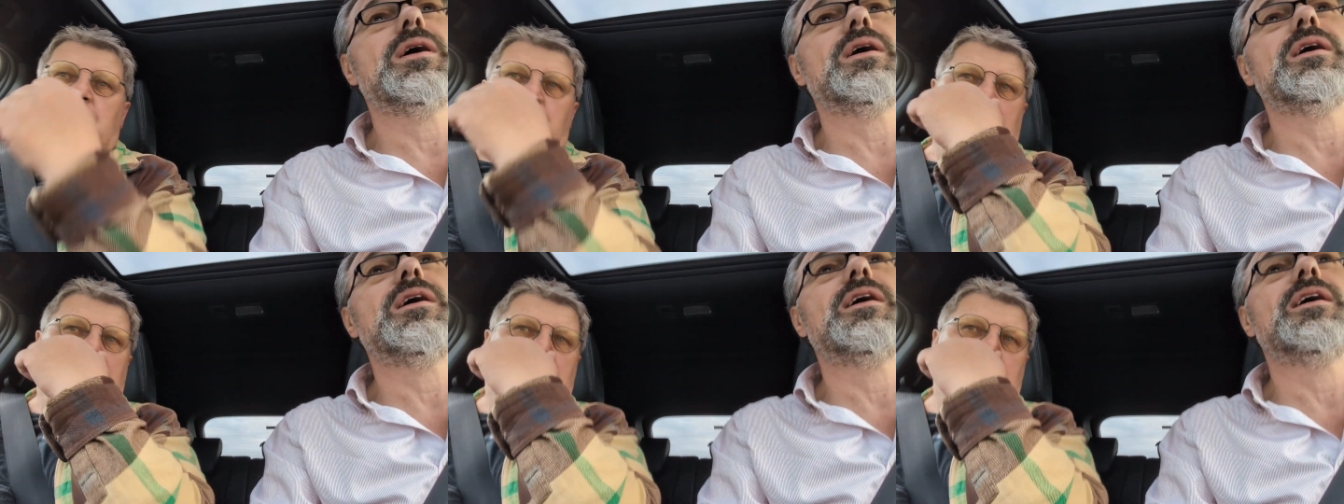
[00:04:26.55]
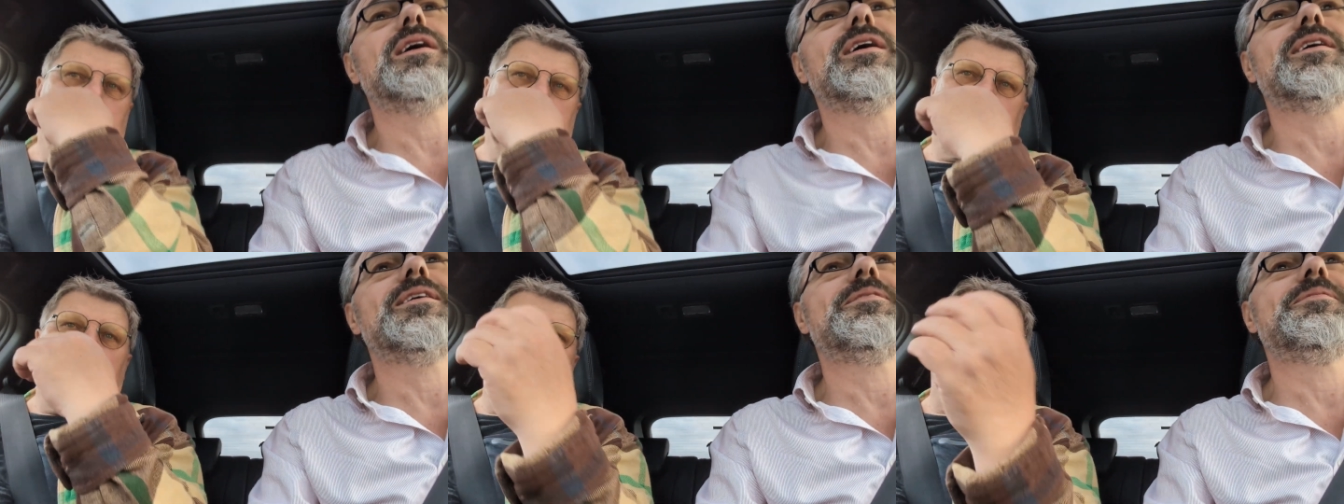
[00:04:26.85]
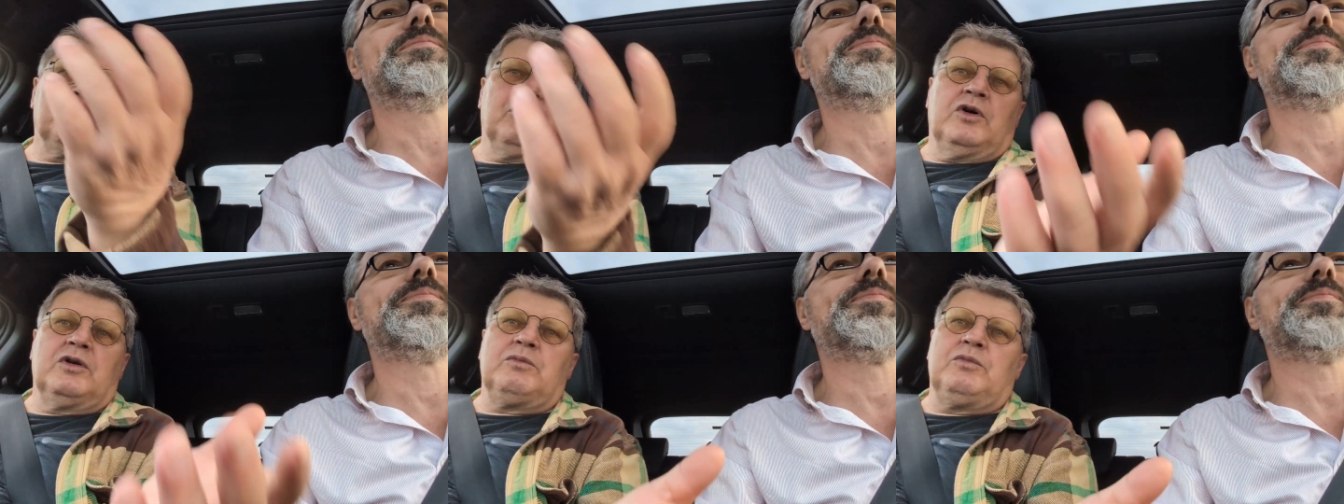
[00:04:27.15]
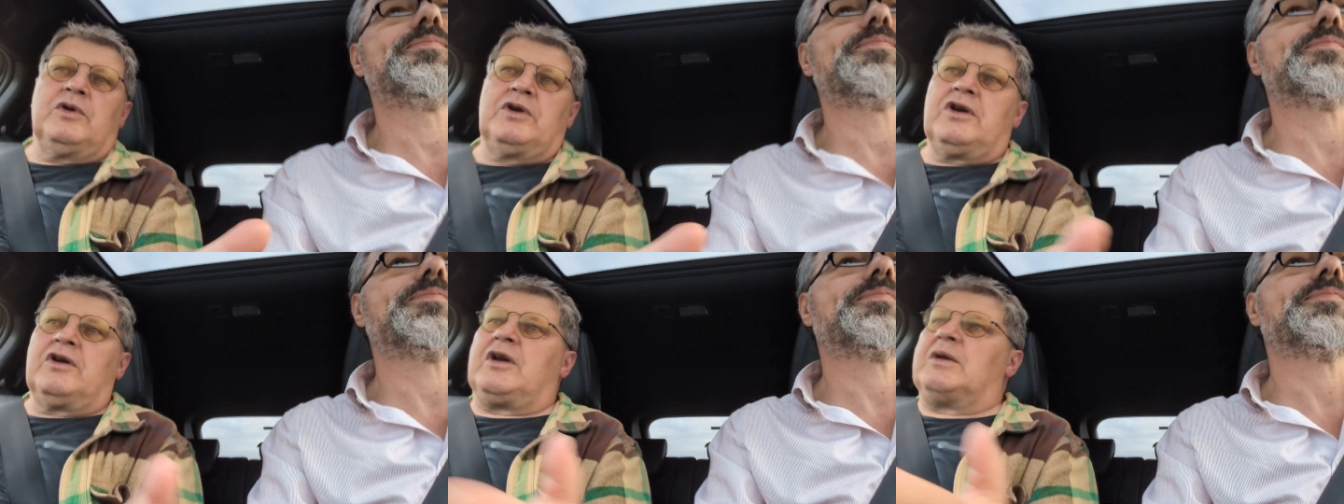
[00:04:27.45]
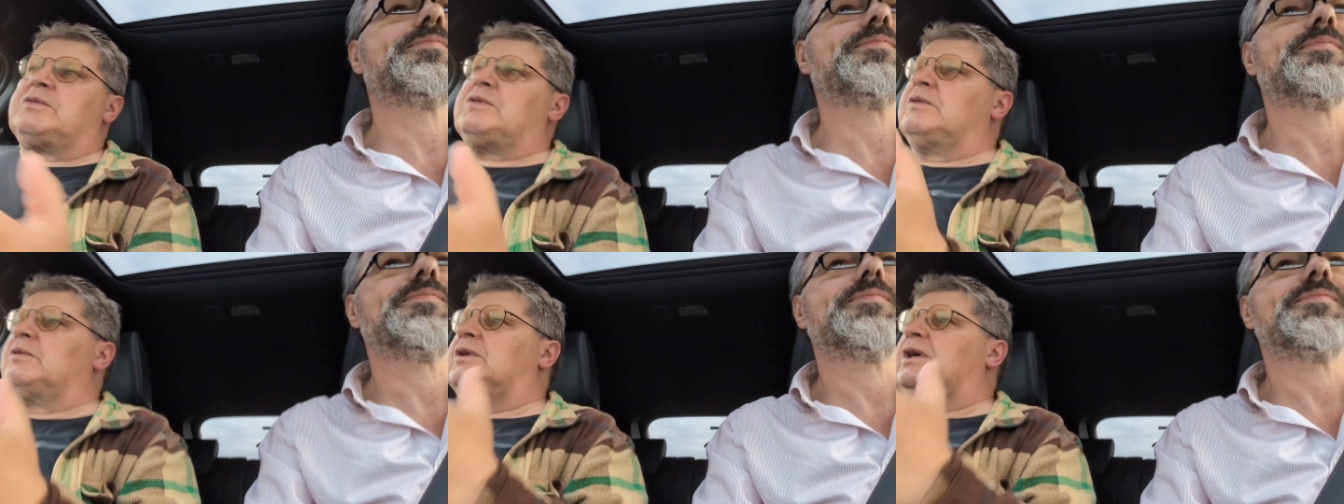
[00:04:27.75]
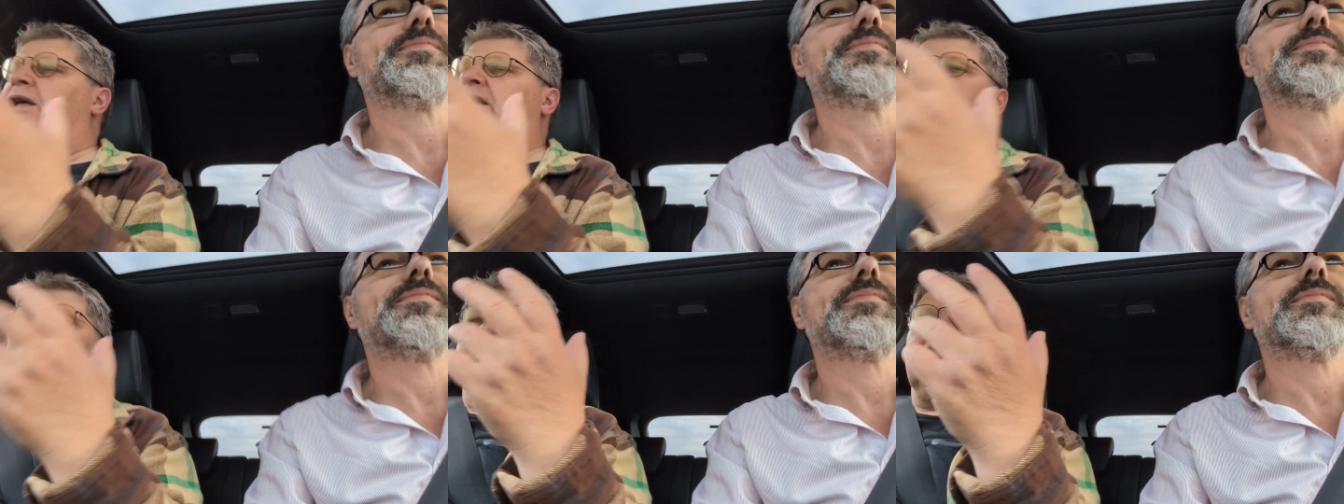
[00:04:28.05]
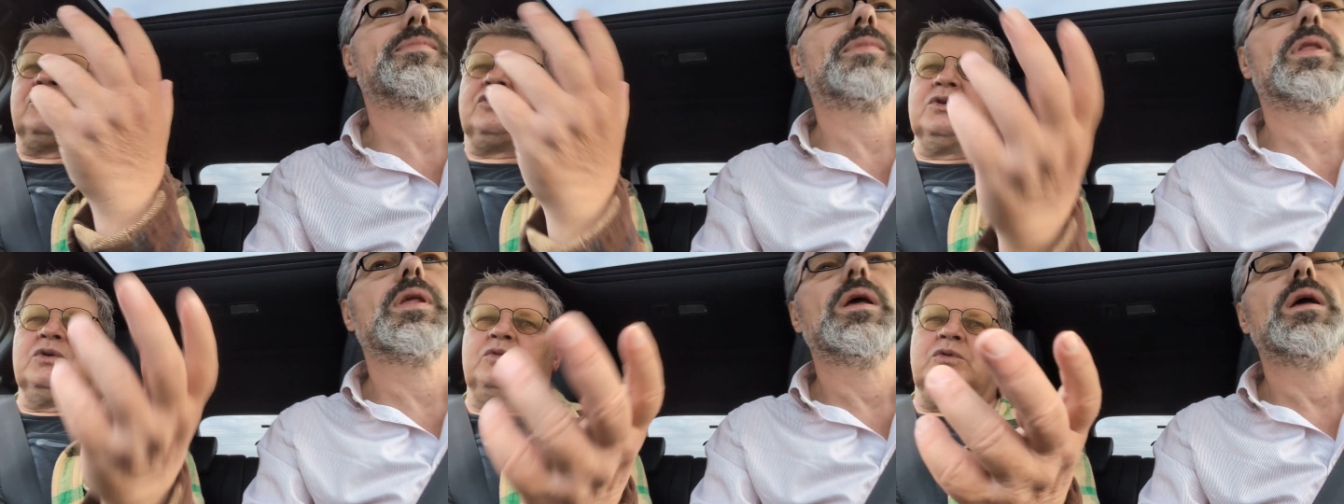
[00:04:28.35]
Uh, we could uh, get one more eruption. We could
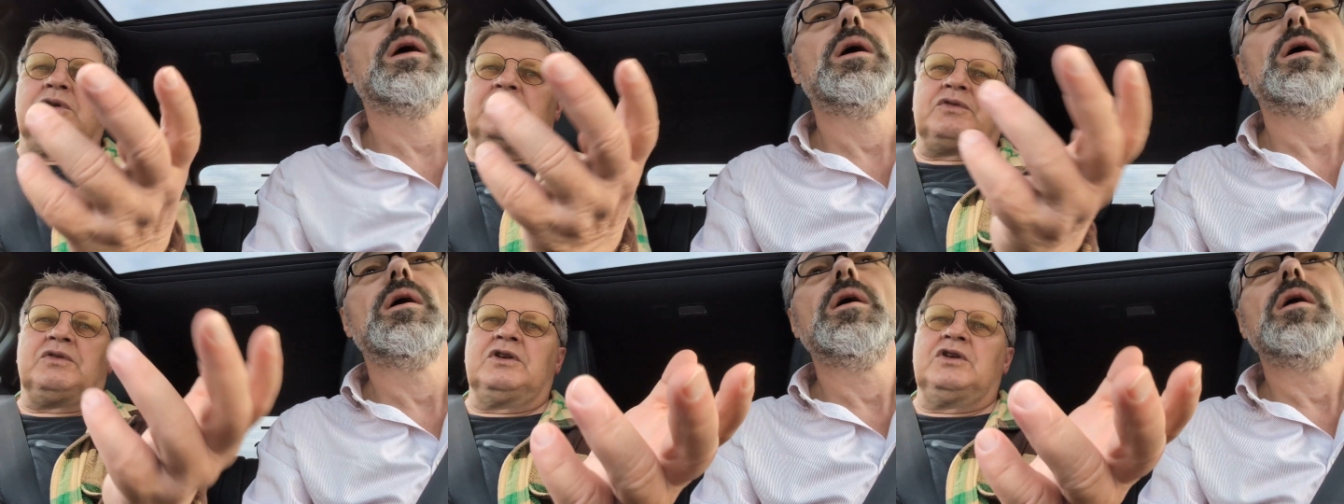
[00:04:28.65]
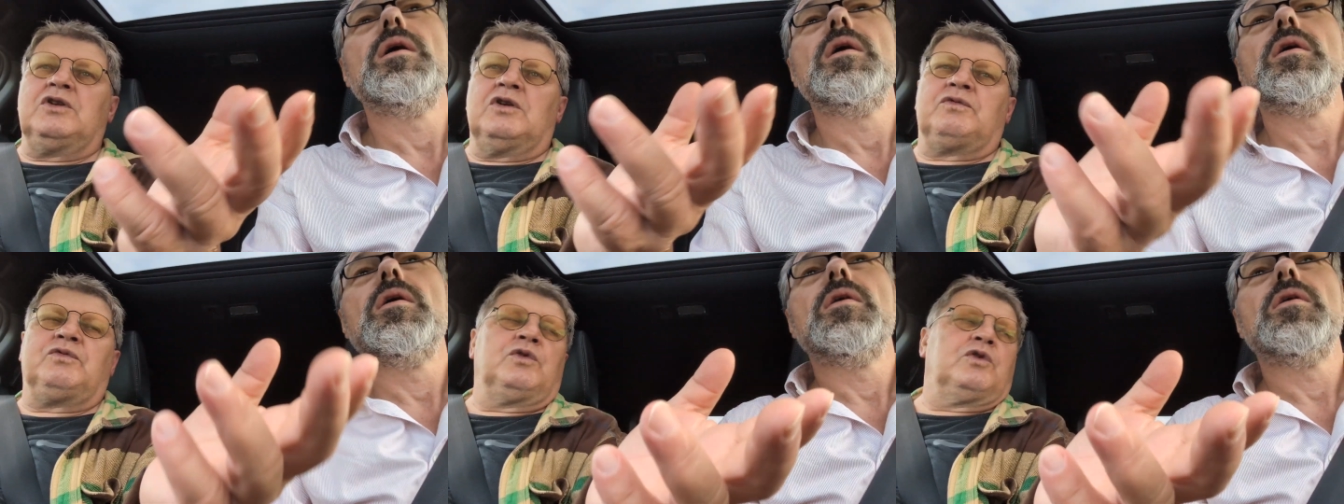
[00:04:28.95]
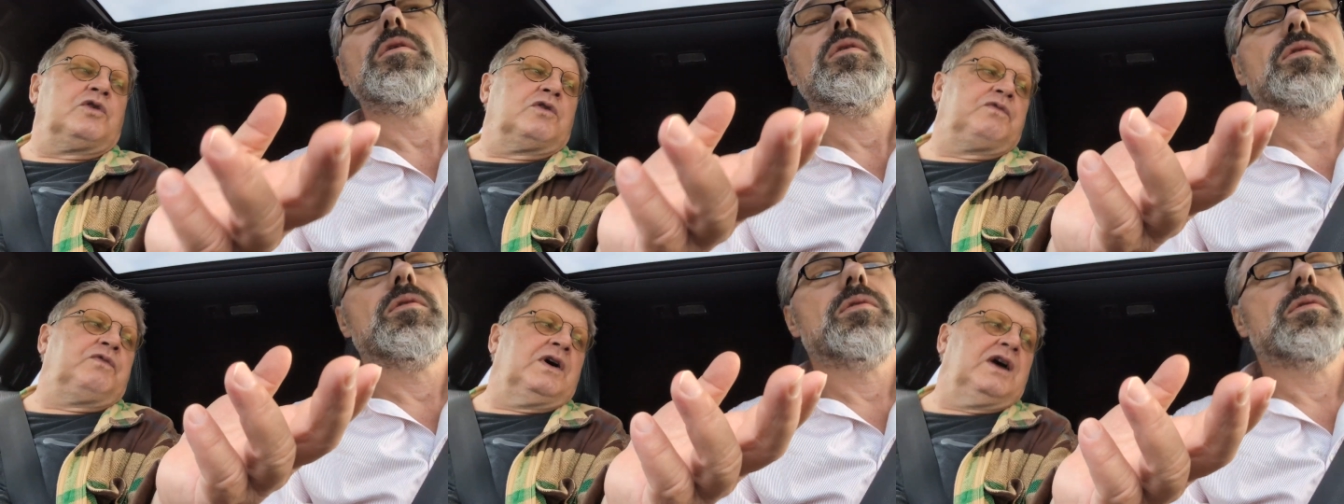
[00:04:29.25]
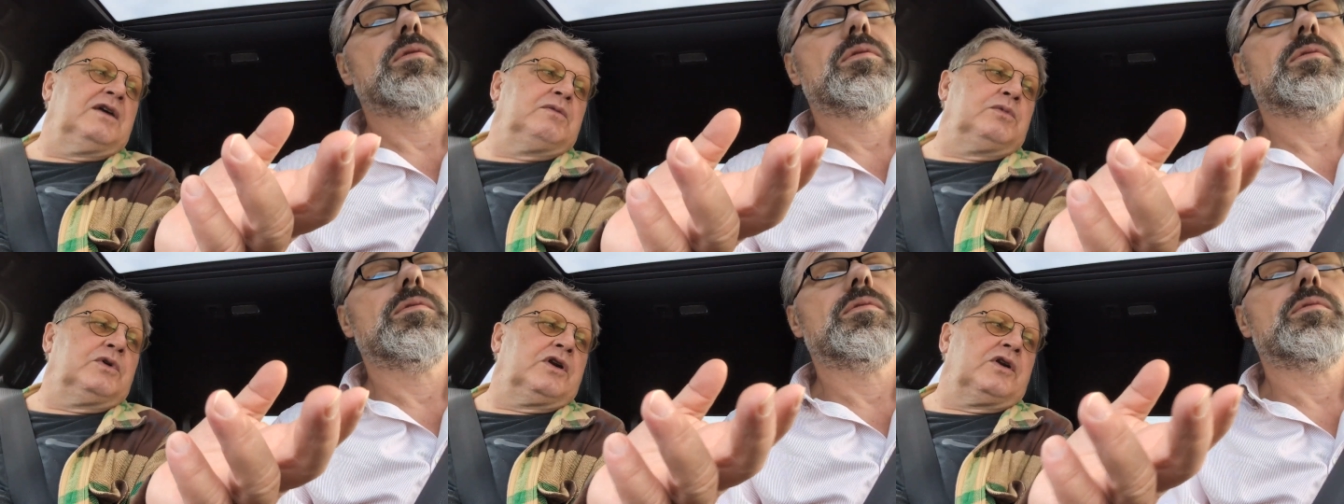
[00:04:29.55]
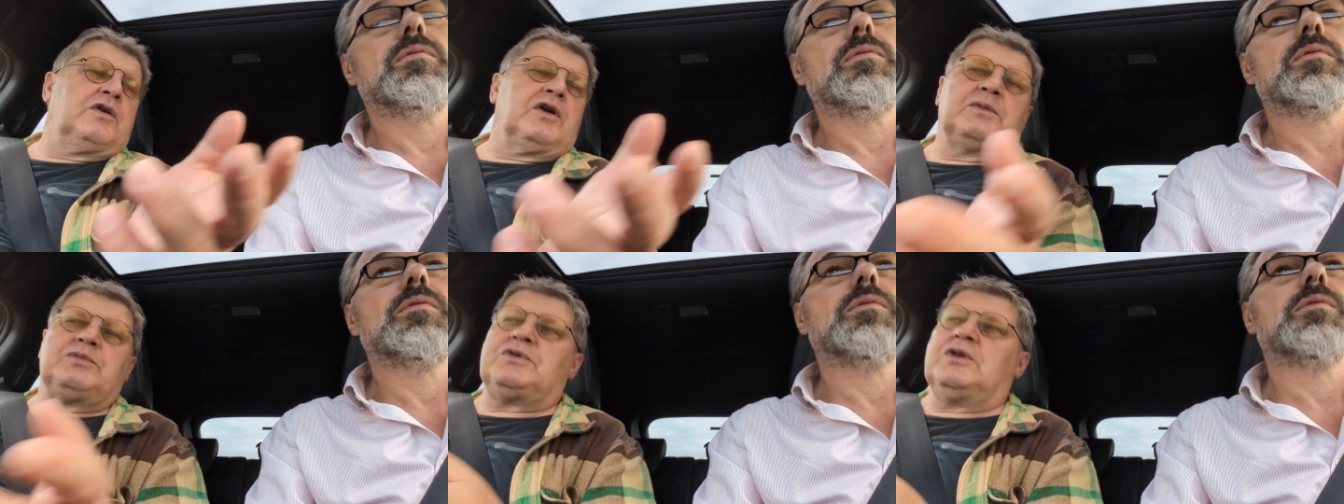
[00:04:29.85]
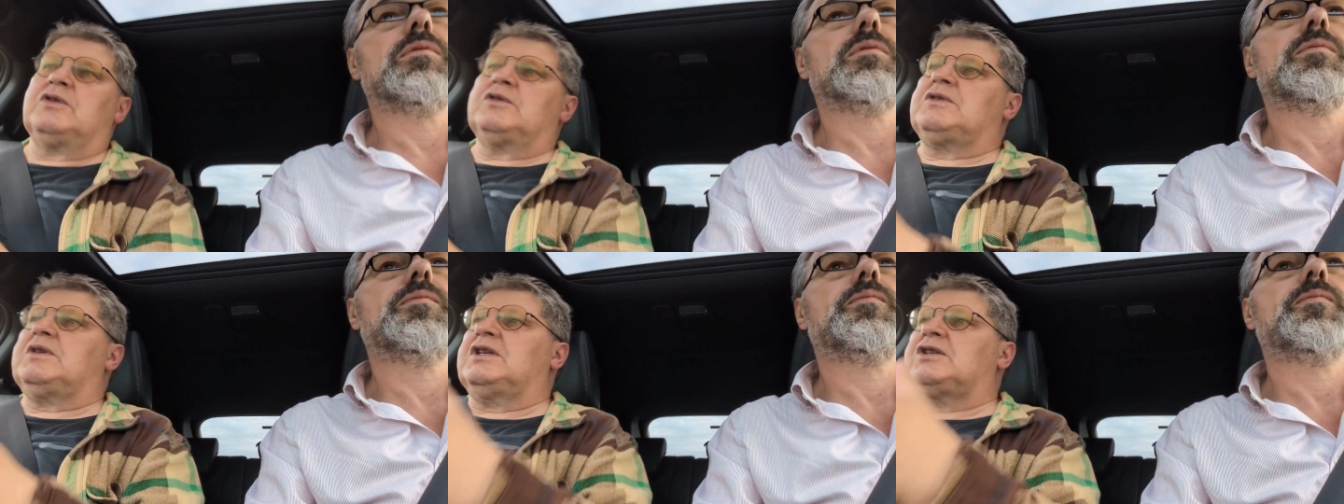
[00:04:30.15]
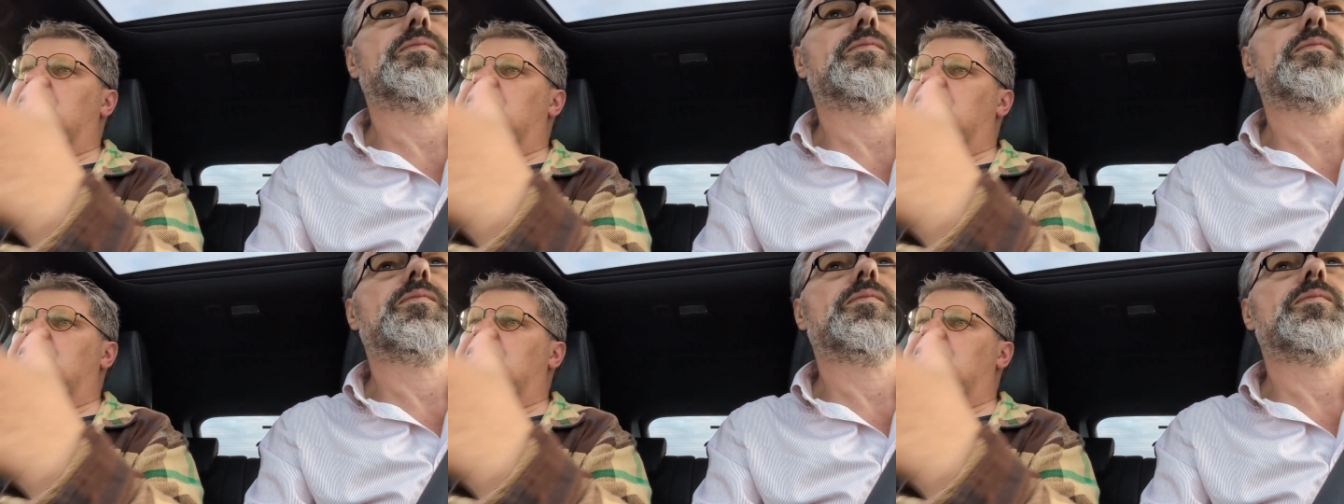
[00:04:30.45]
get two or three or four or five more eruptions.